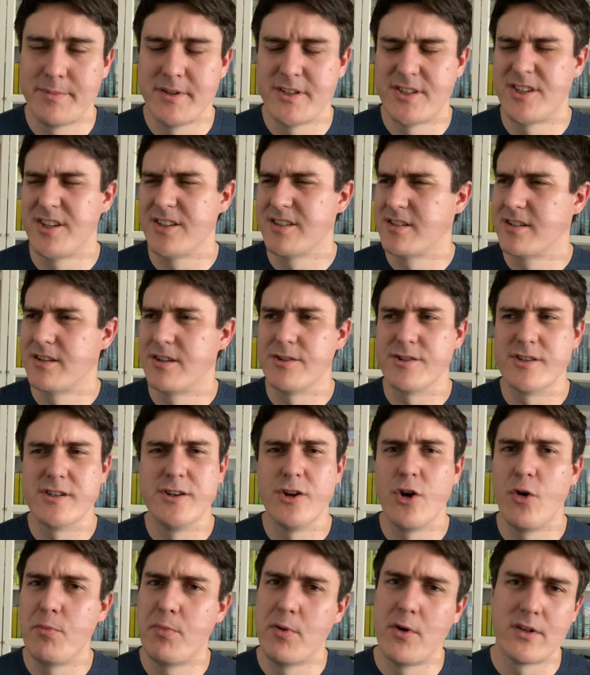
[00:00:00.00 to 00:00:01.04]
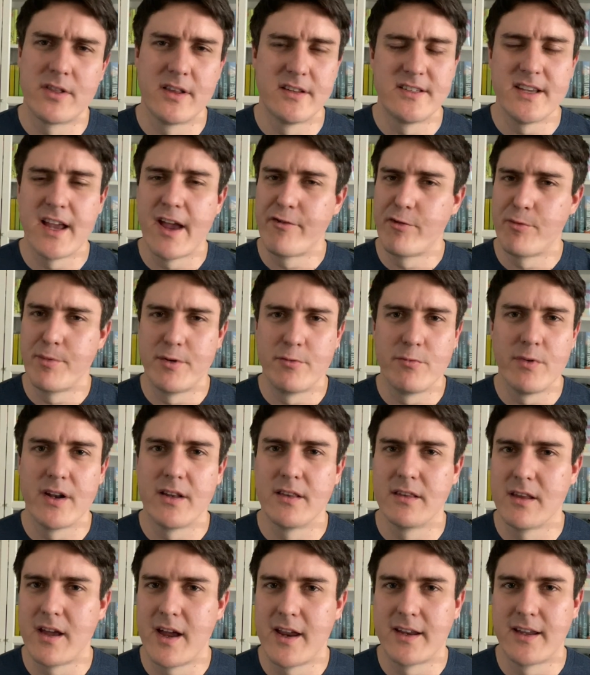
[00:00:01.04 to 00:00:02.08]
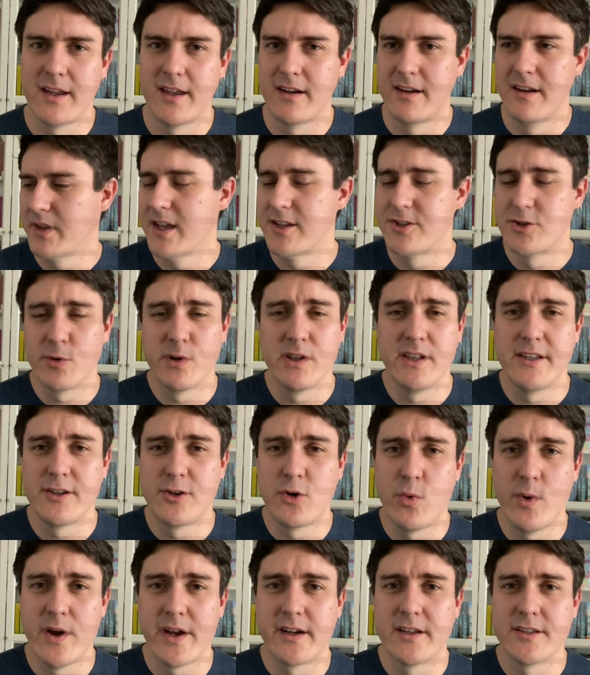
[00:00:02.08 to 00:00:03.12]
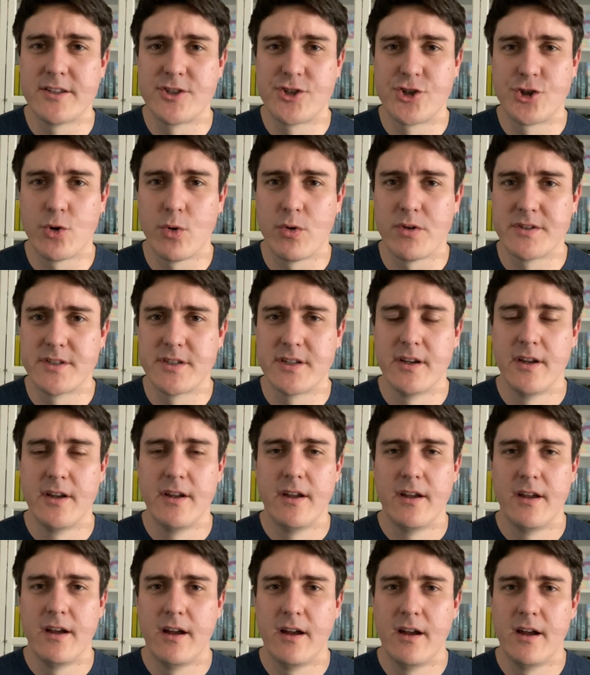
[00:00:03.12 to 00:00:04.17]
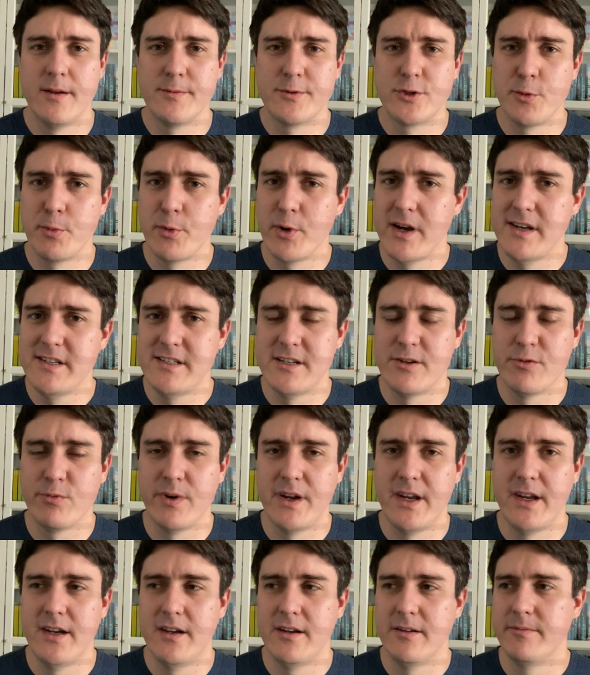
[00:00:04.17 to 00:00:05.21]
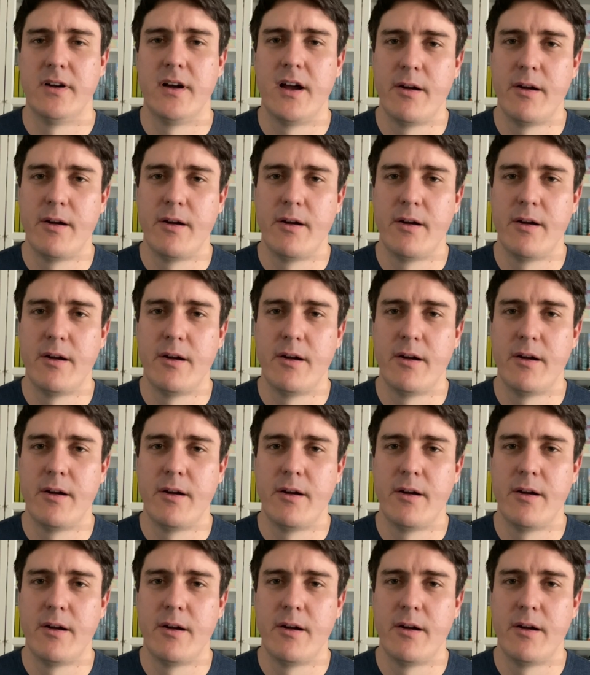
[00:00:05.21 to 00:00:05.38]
It's just, there's no book that's ever been written like it. It's really quick, it's short, super easy to read.